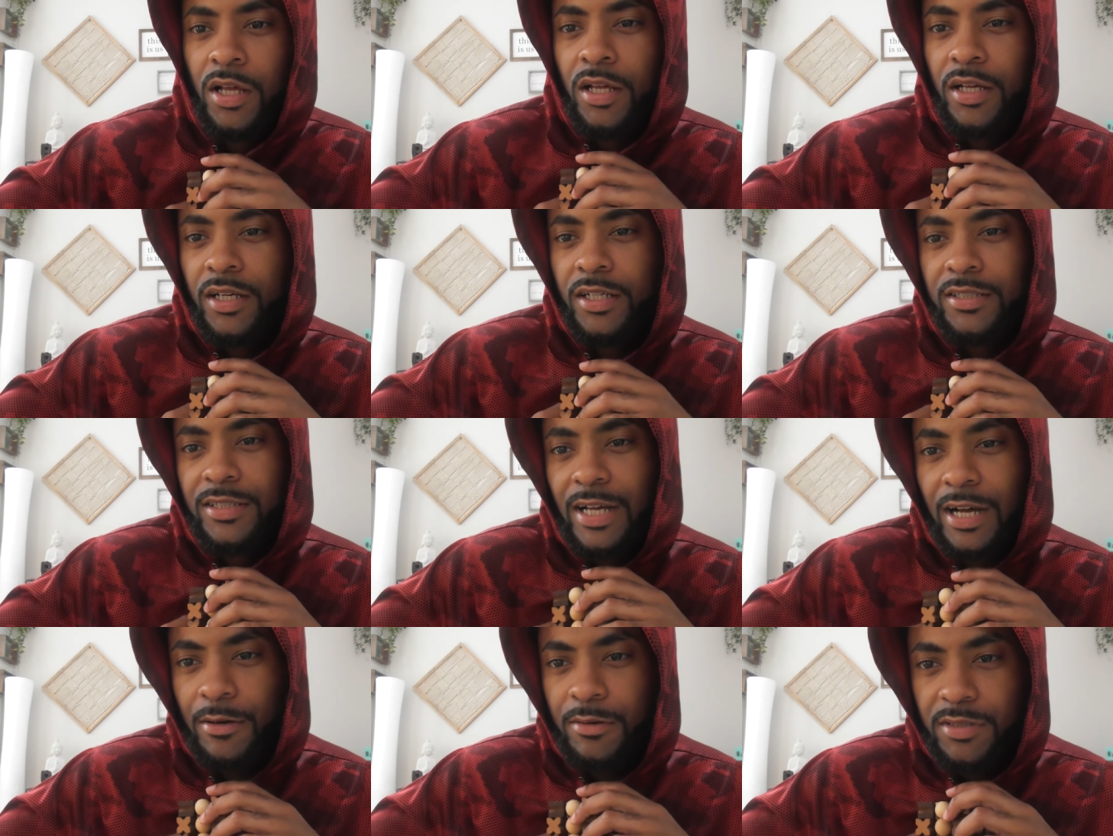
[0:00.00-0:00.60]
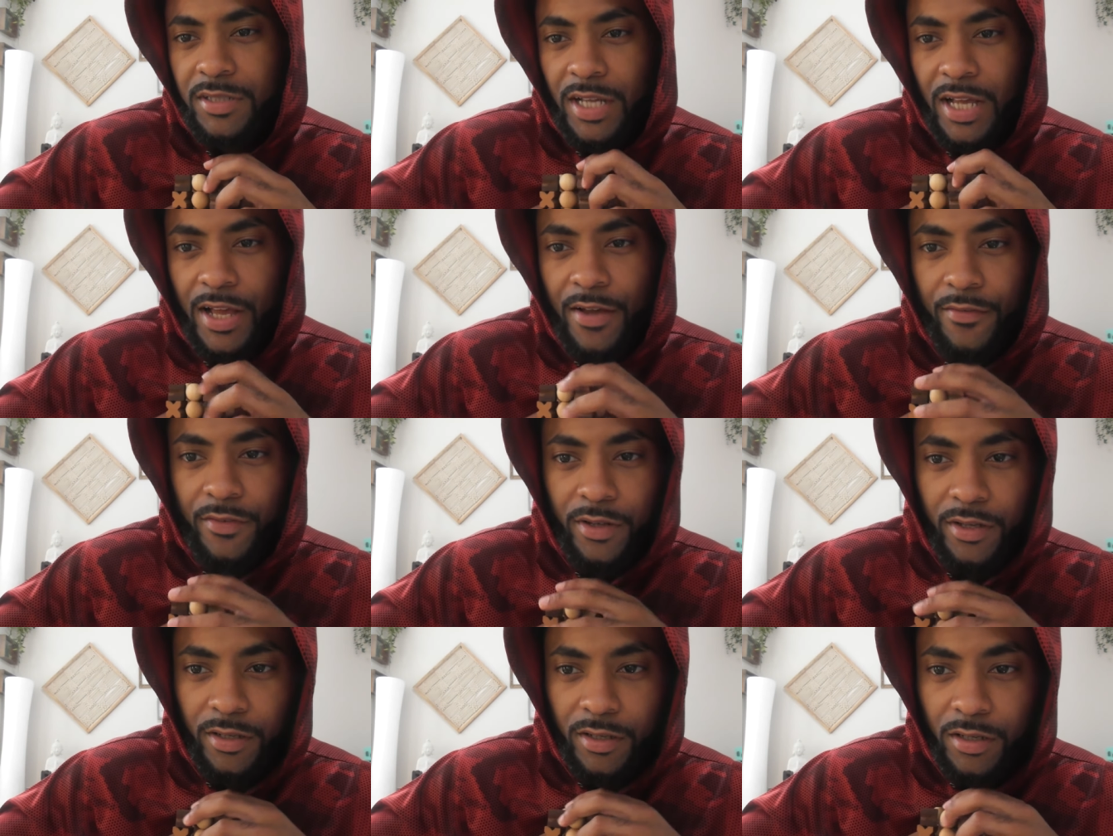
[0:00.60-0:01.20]
because I was
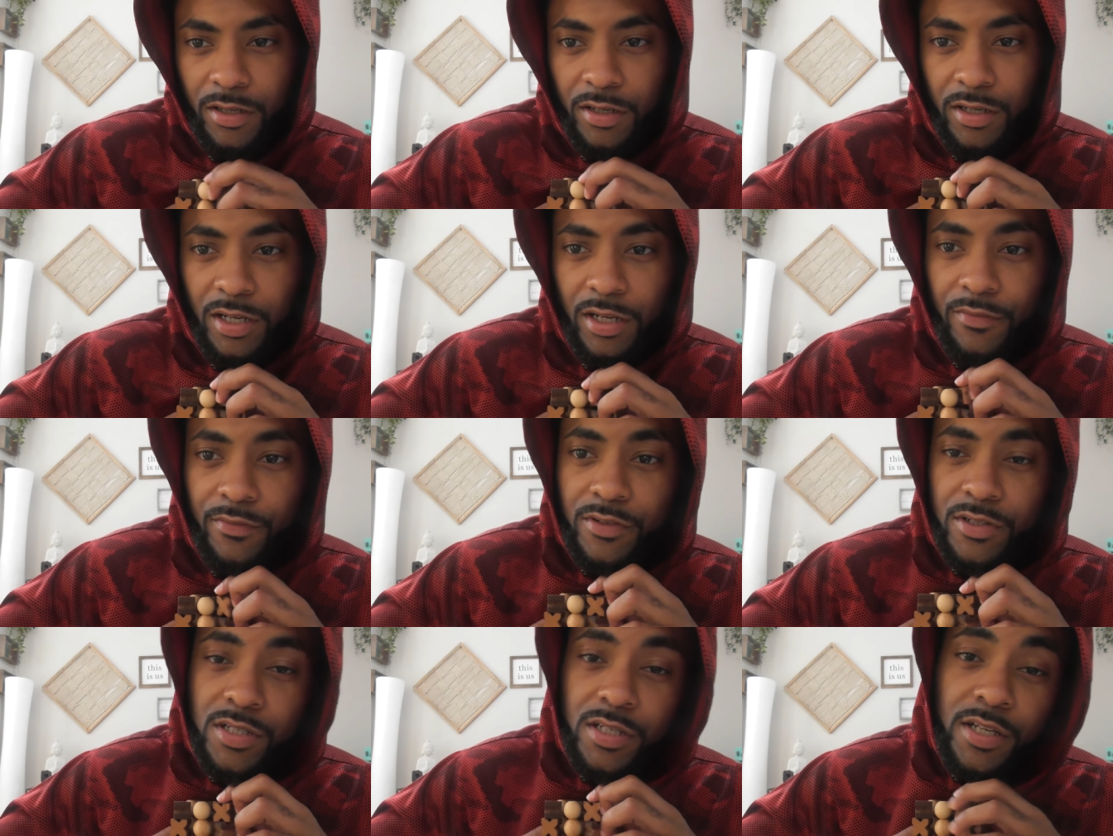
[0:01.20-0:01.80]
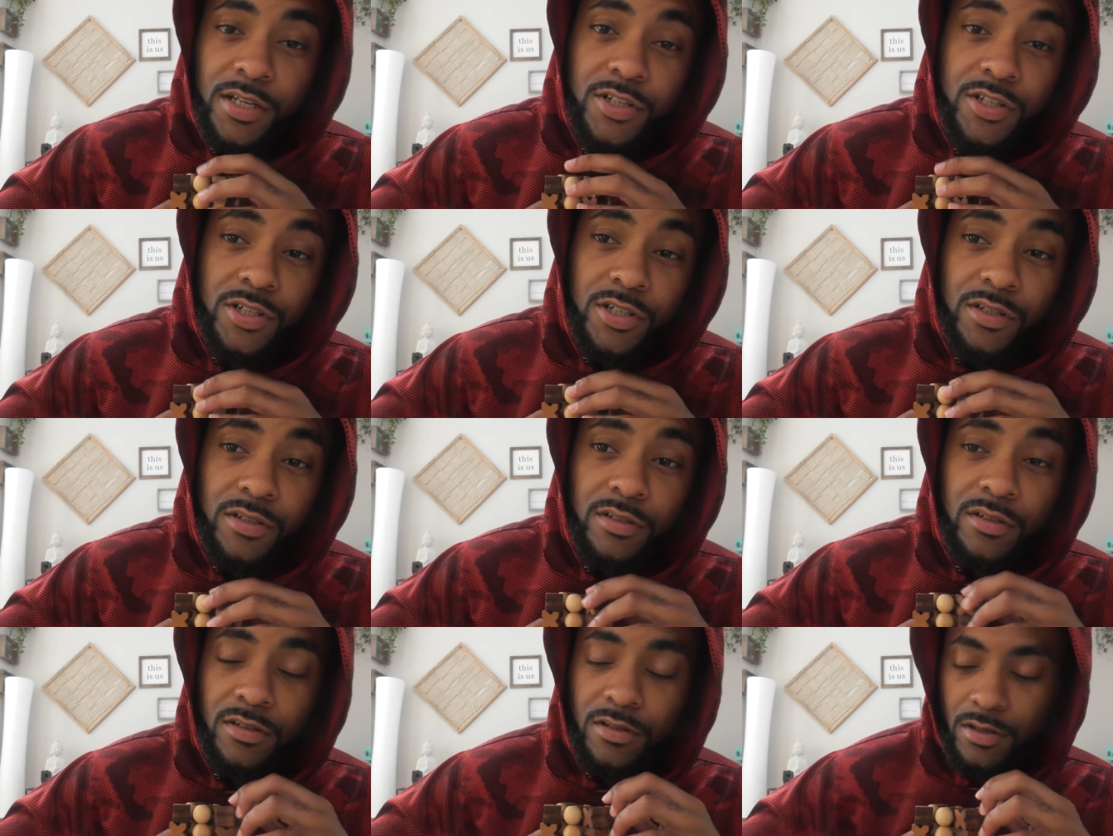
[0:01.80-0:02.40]
having a conversation
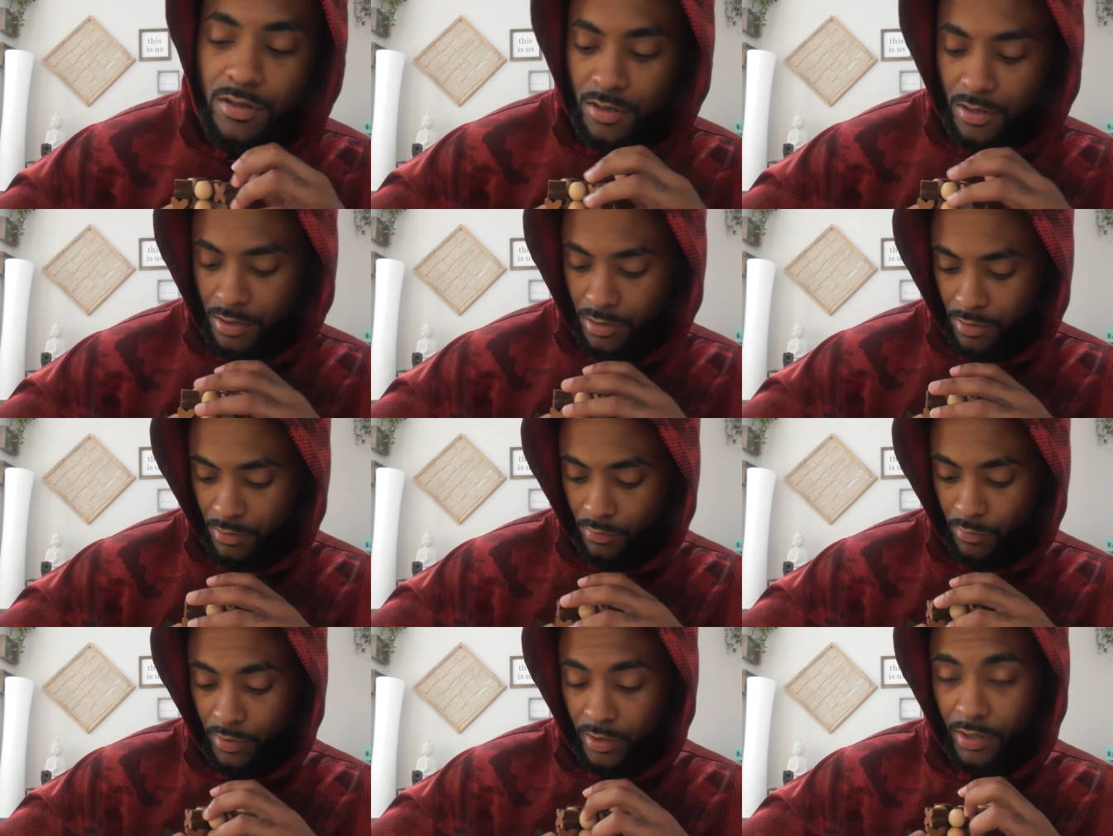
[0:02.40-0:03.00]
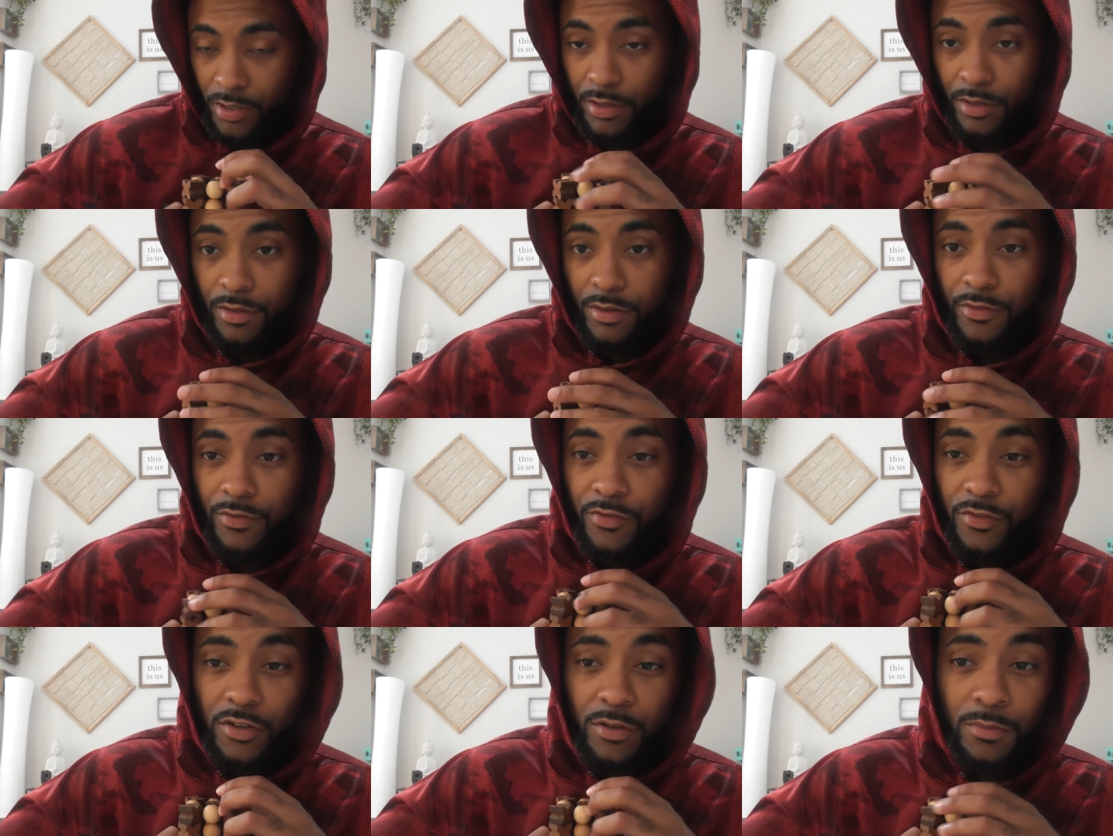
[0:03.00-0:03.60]
with a
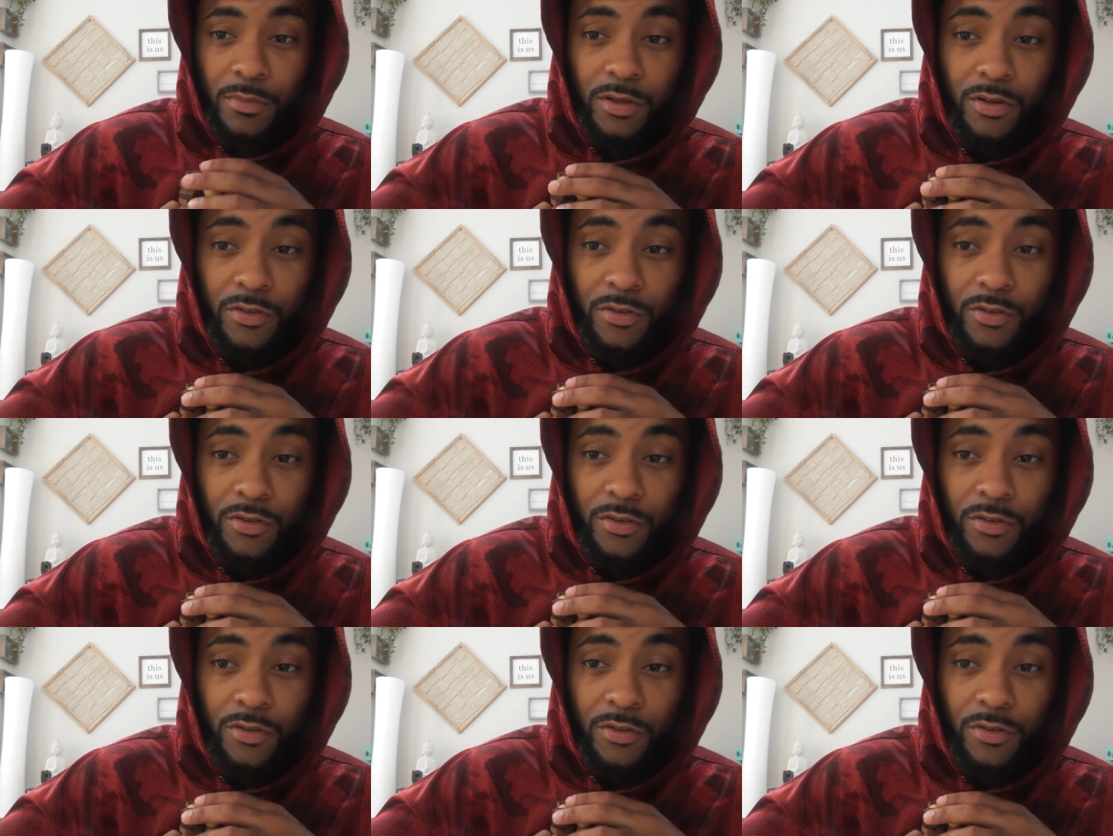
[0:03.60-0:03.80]
female